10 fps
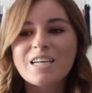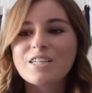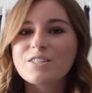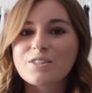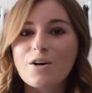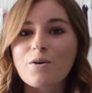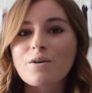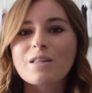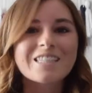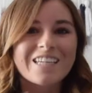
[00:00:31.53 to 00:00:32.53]

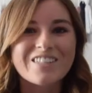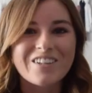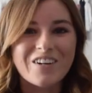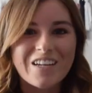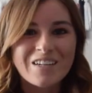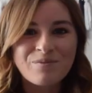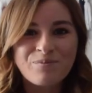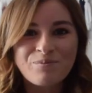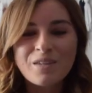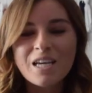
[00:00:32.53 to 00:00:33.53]
So let's get started.
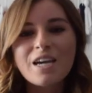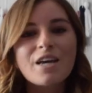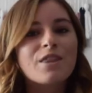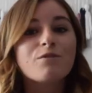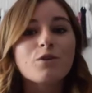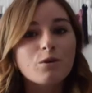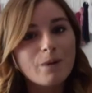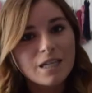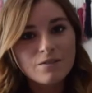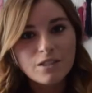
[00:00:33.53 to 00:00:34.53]
The
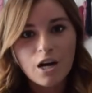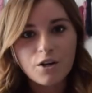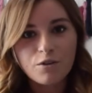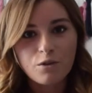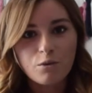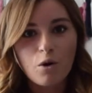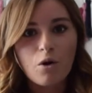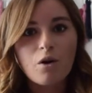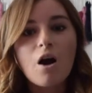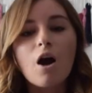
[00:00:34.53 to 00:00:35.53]
PhotoPass photographer
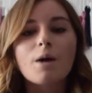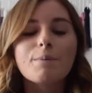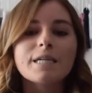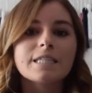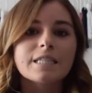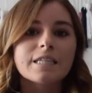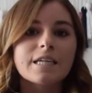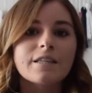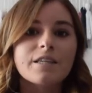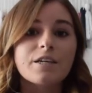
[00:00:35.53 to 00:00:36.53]
role are
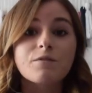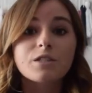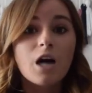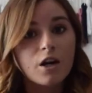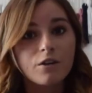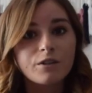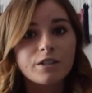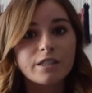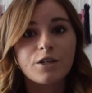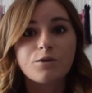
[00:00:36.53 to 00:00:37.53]
basically the
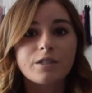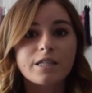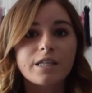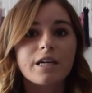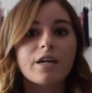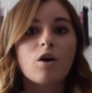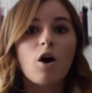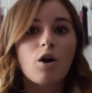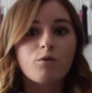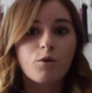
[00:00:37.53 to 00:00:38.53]
photographers that you see in
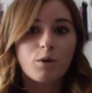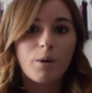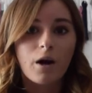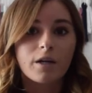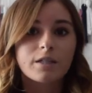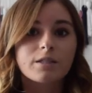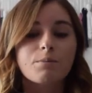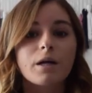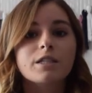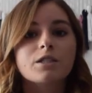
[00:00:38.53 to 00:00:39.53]
all four parks
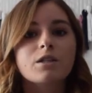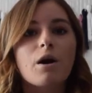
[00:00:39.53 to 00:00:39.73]
plus